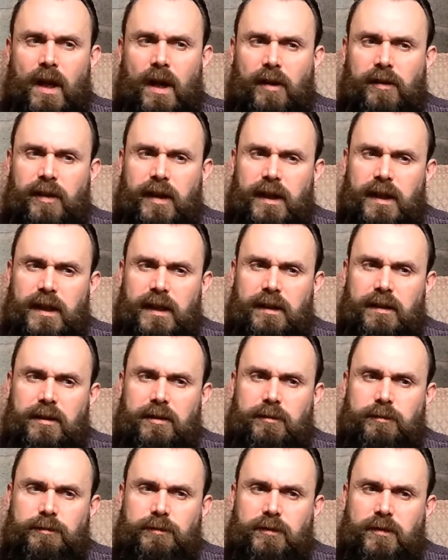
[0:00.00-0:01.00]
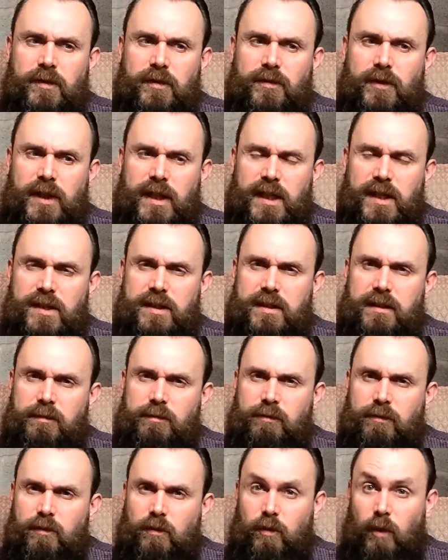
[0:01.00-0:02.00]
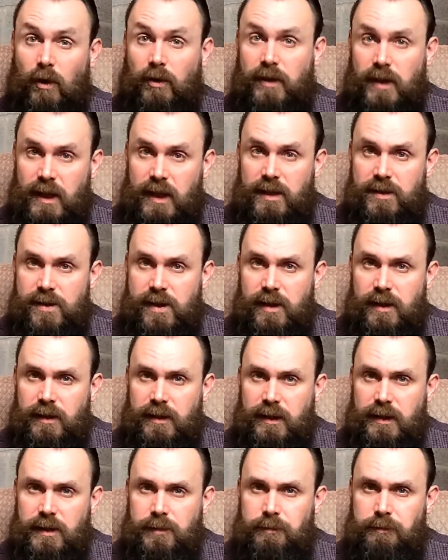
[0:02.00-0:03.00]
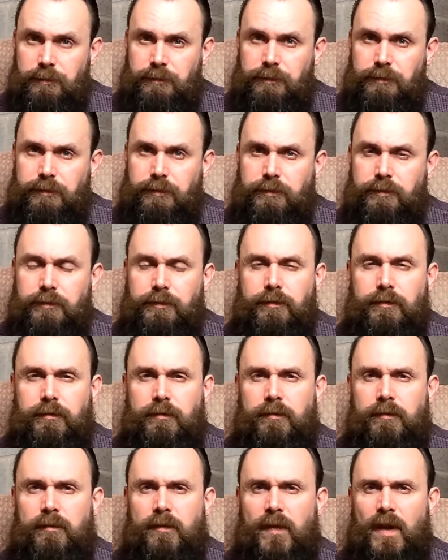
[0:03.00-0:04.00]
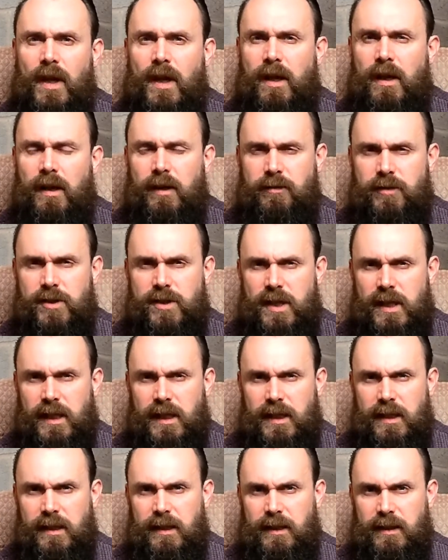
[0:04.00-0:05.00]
I think for this 1 year journey, obviously